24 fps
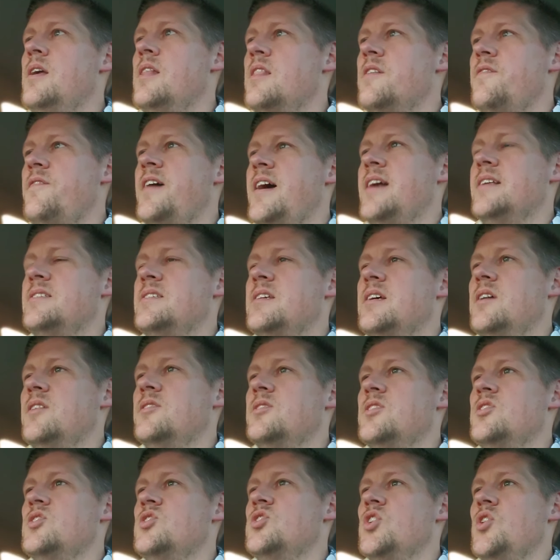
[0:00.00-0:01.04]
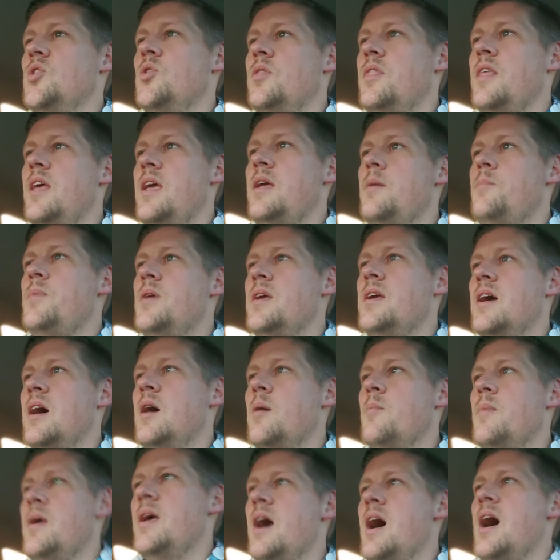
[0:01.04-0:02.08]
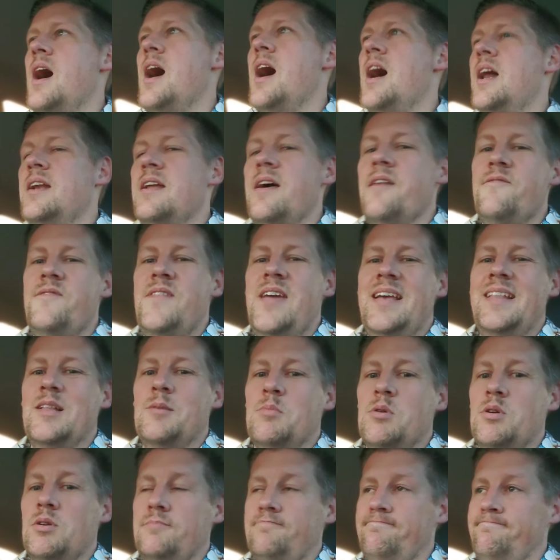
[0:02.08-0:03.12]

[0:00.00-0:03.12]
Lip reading: fat cells, and so they become unavailable.